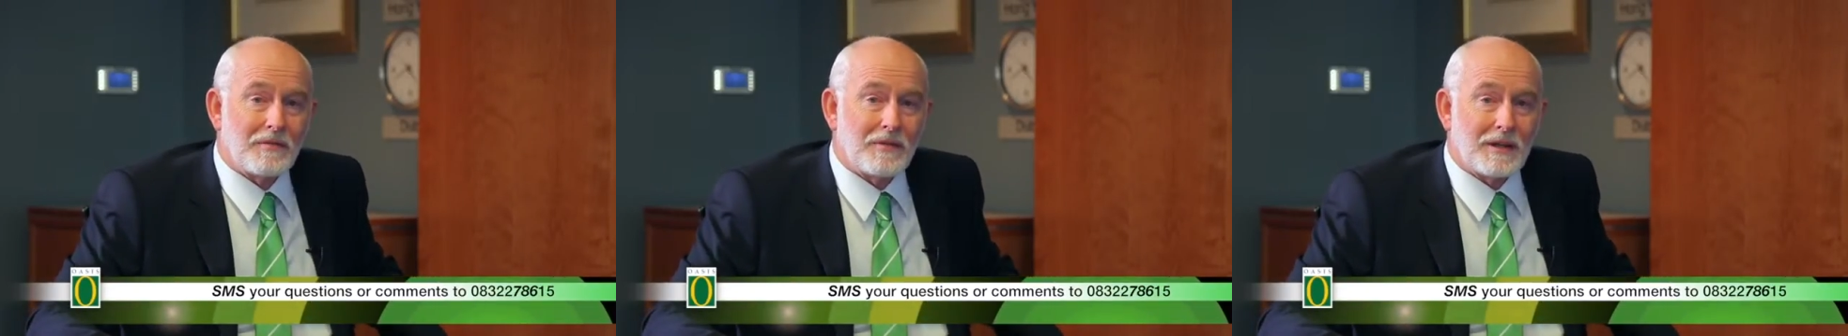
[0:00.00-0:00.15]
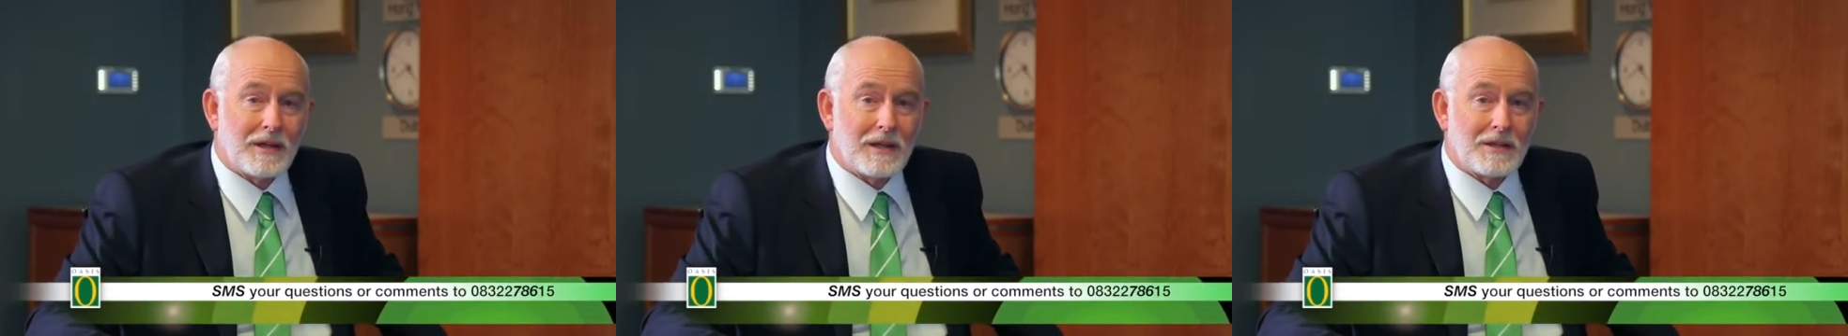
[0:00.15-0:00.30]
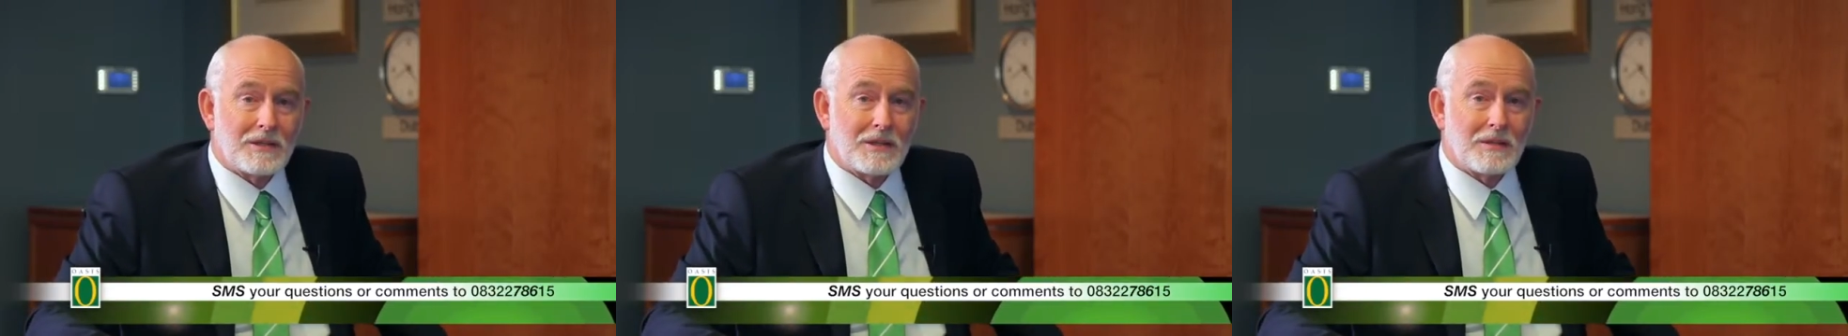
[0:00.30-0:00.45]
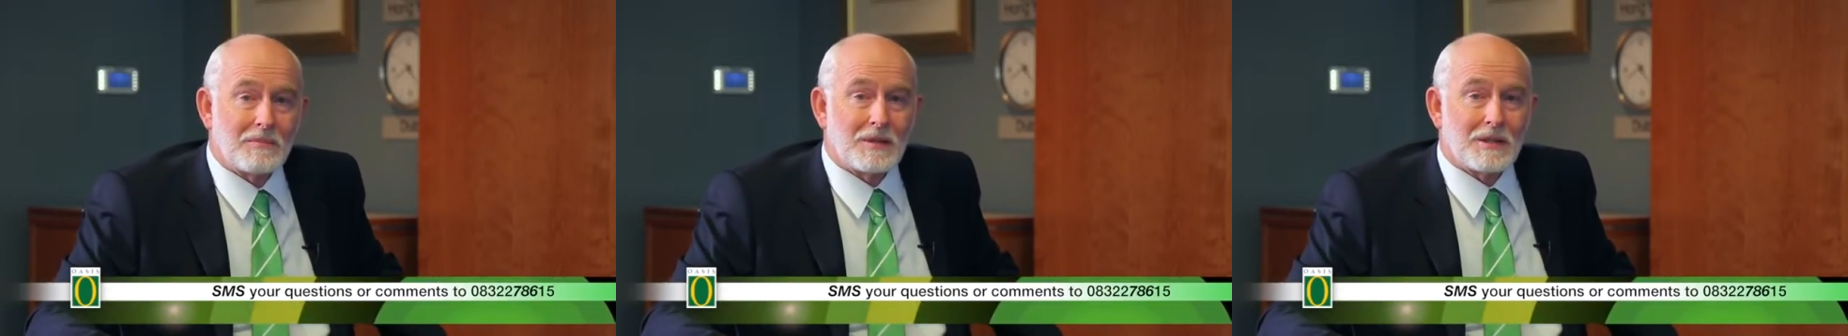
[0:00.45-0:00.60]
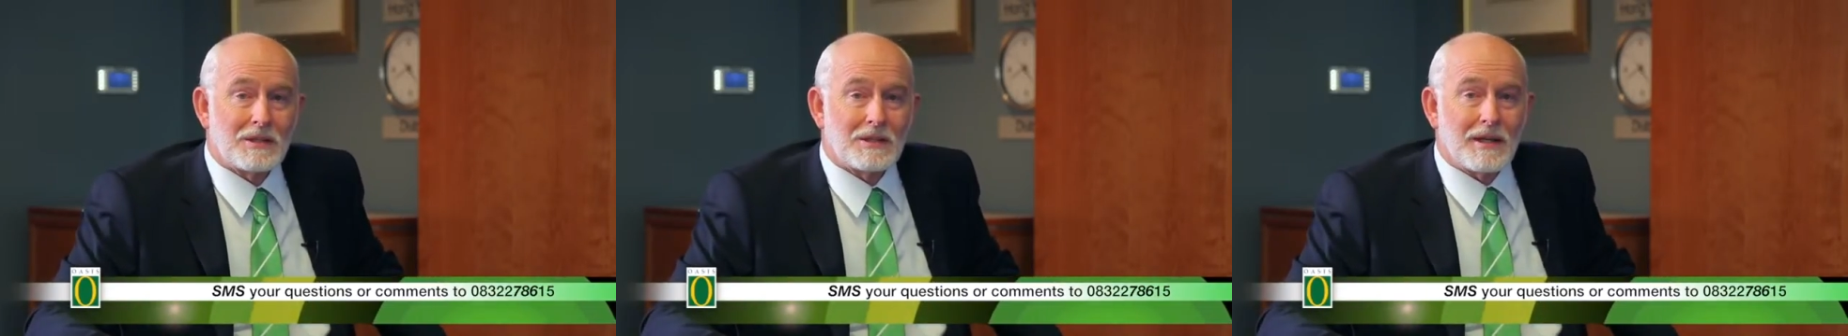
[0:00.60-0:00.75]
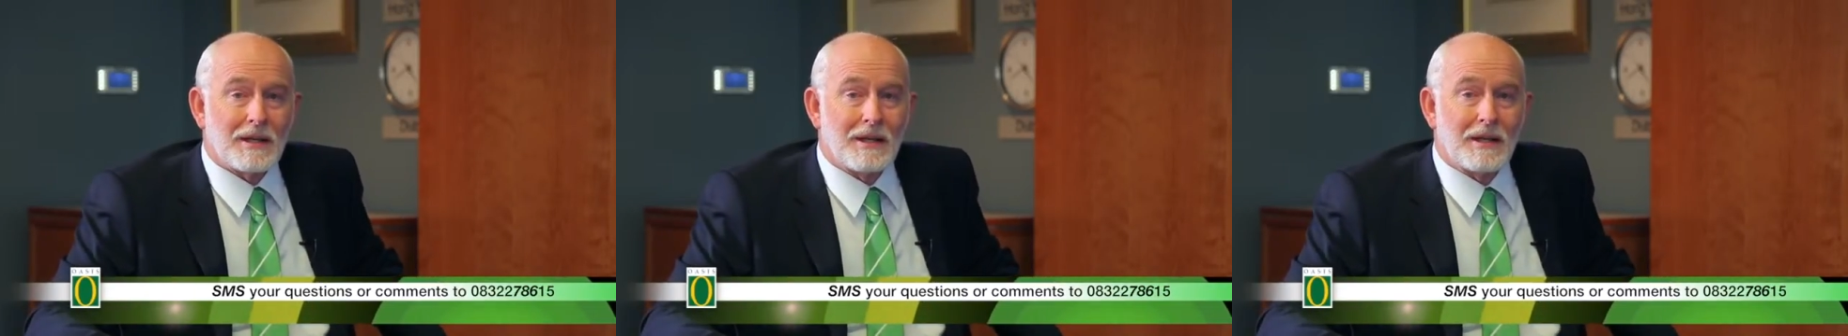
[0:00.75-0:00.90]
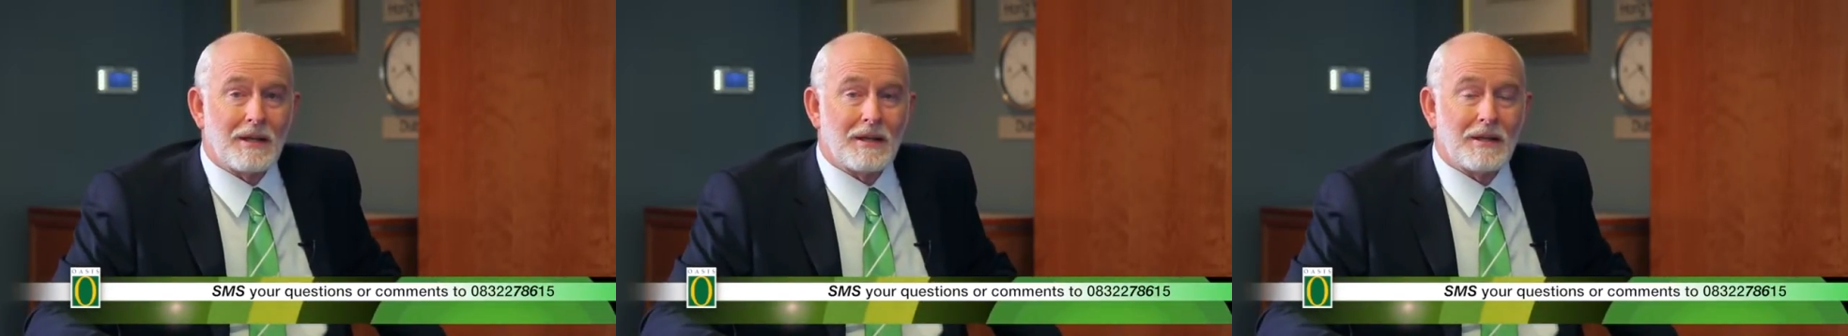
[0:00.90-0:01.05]
Hassan
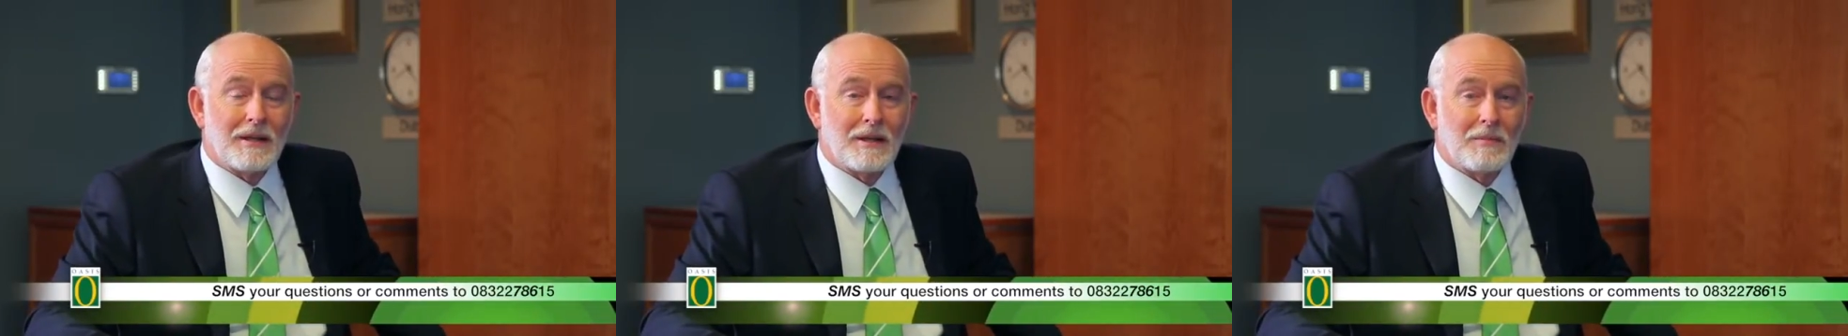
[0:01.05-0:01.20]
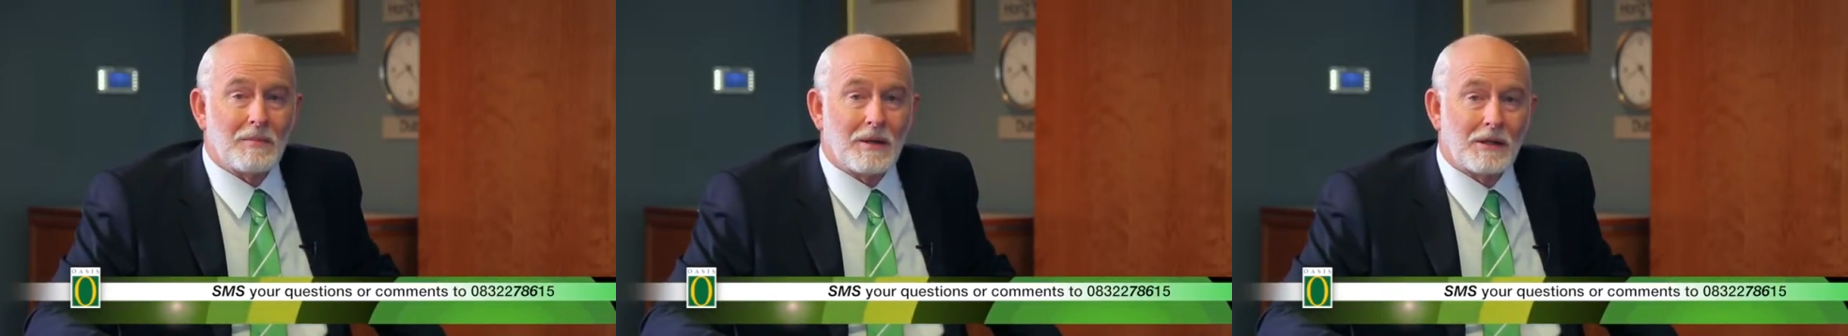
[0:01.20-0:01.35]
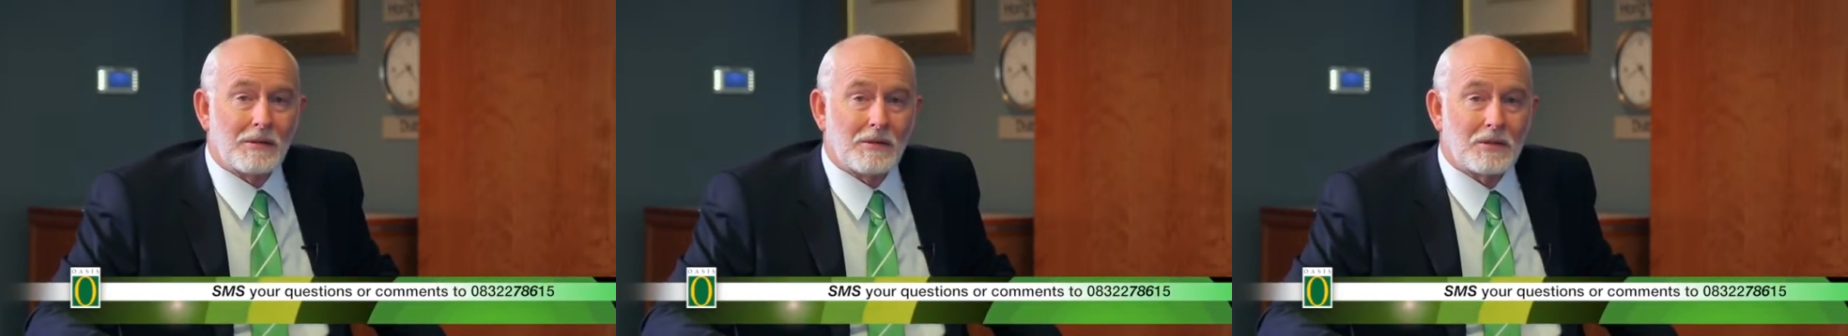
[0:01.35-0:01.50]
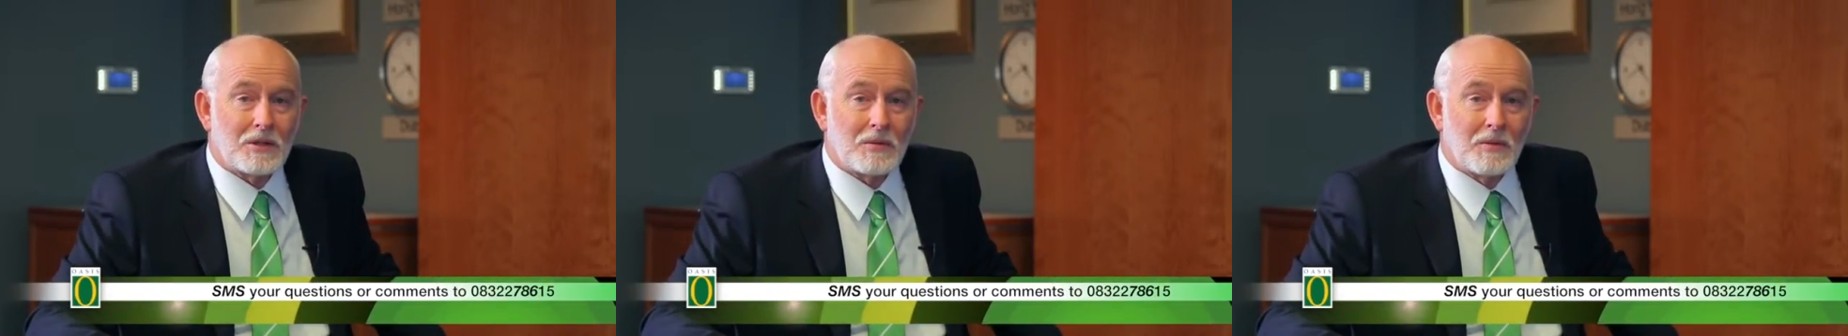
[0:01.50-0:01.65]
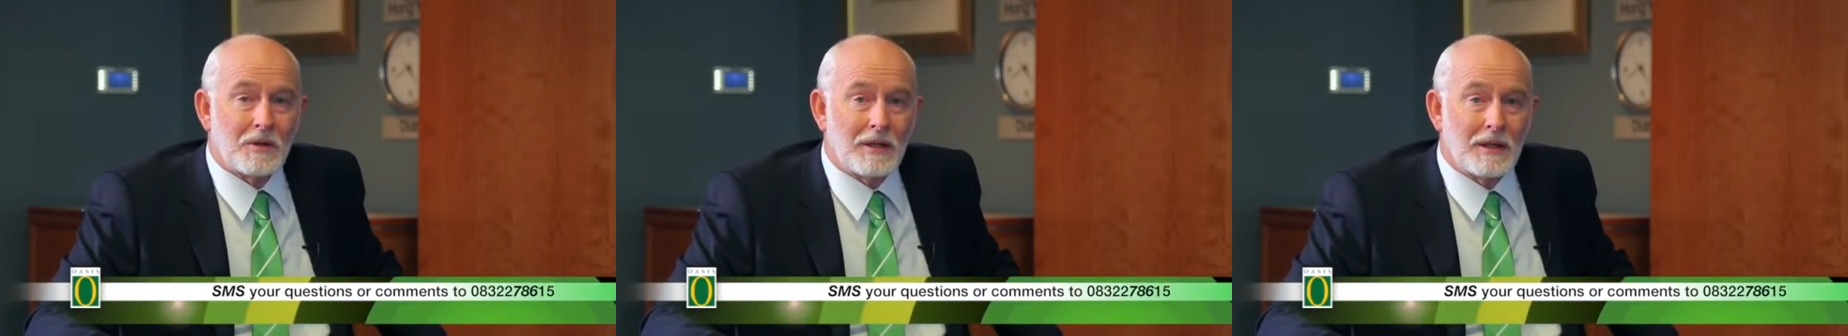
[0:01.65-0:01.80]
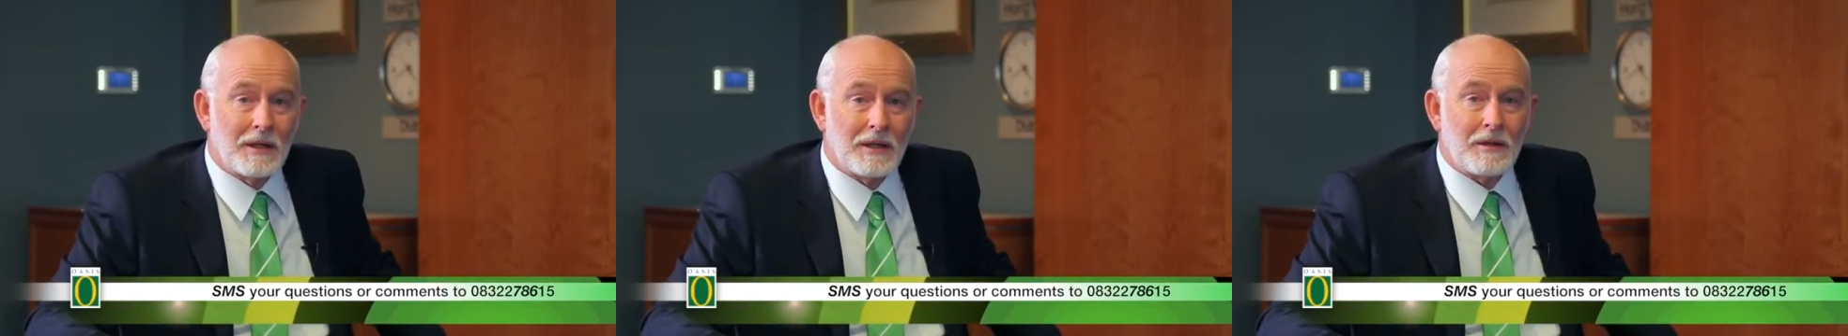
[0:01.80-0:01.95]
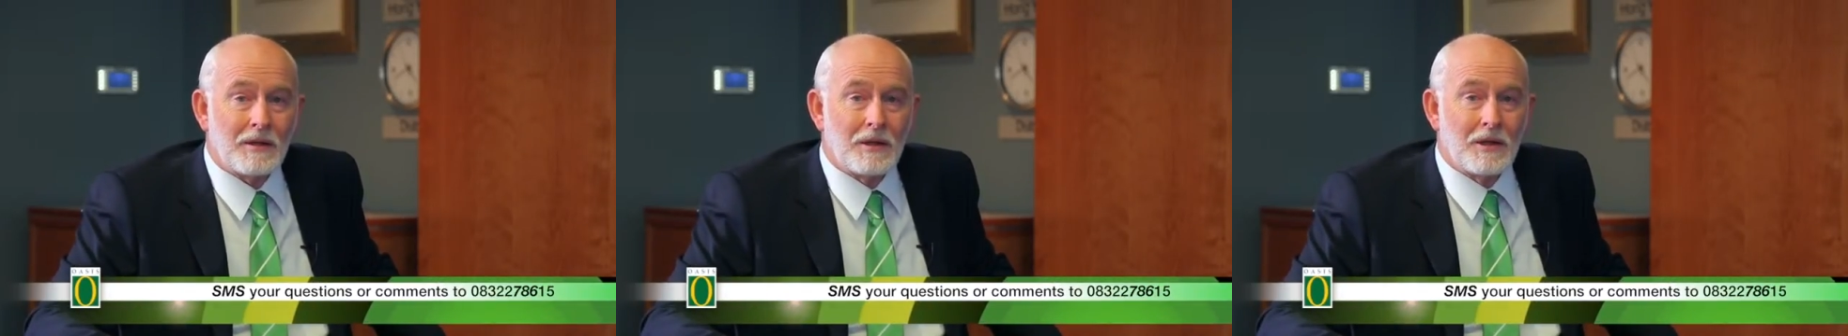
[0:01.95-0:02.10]
Matala and Michael
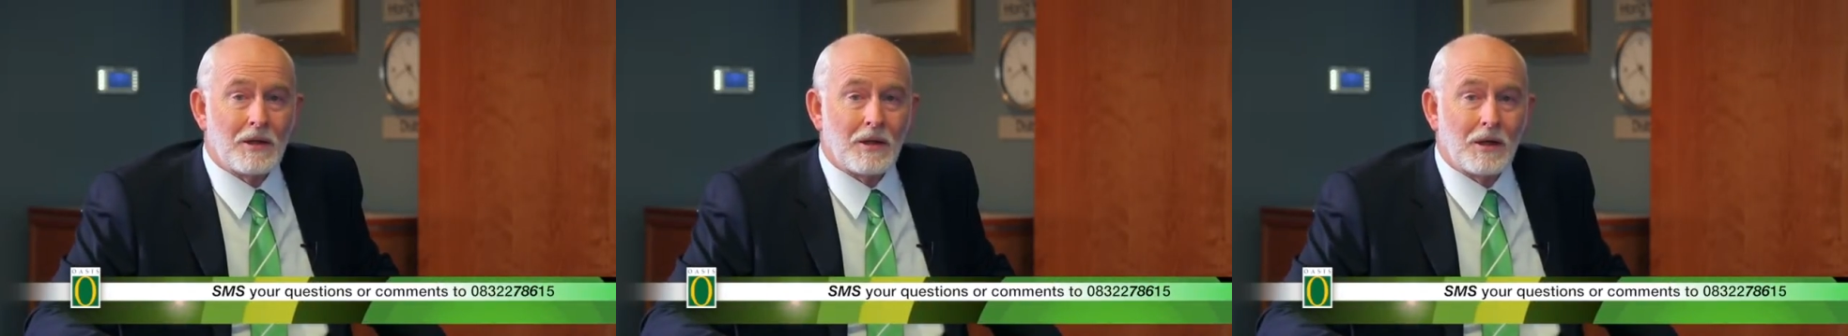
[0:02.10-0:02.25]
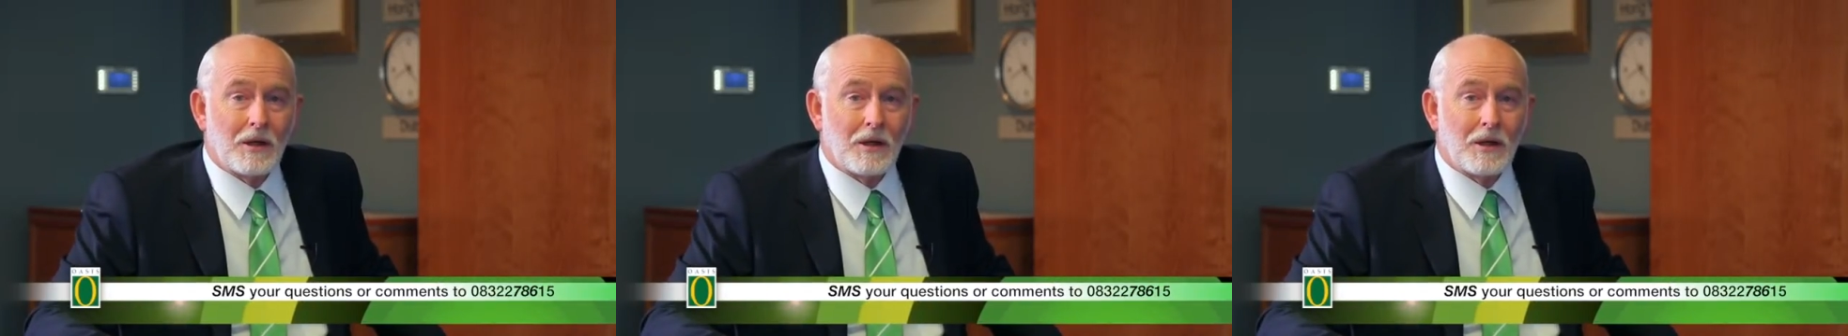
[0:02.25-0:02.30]
Swingler,